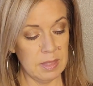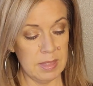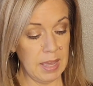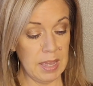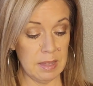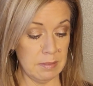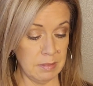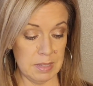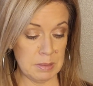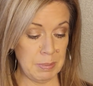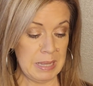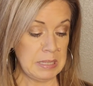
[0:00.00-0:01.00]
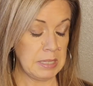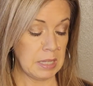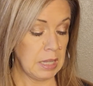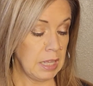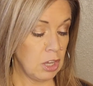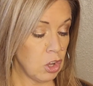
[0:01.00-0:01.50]
That is
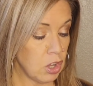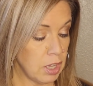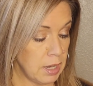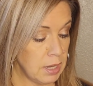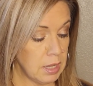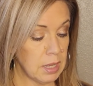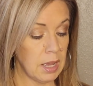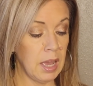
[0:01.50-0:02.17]
basically gone.